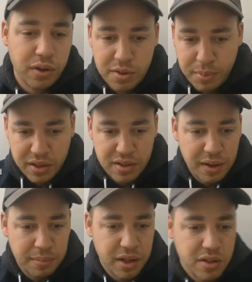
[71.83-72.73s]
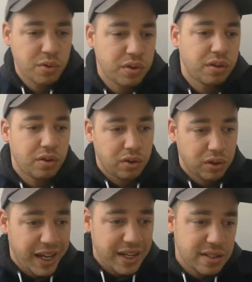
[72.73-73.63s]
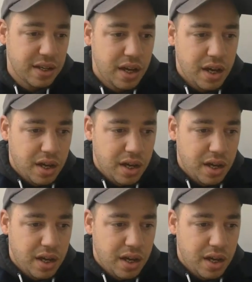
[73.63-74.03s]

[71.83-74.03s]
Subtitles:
That's about 10 minutes worth or less.